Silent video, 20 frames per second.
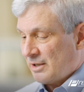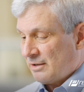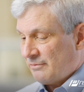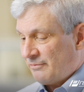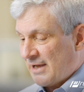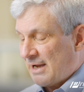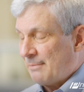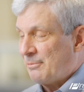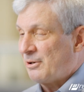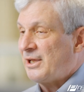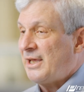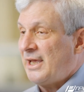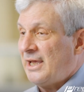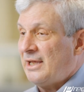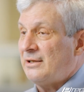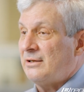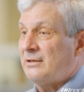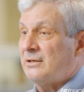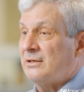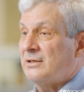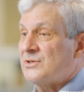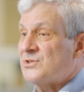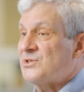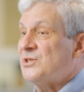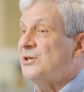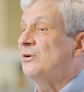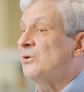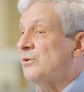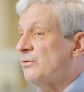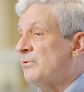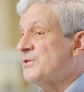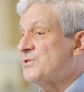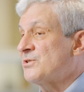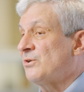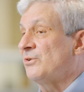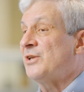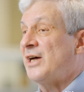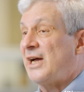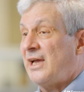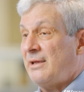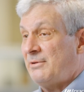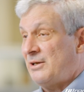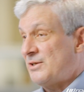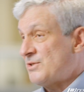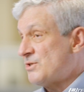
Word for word: a fabricated single crystal diamond.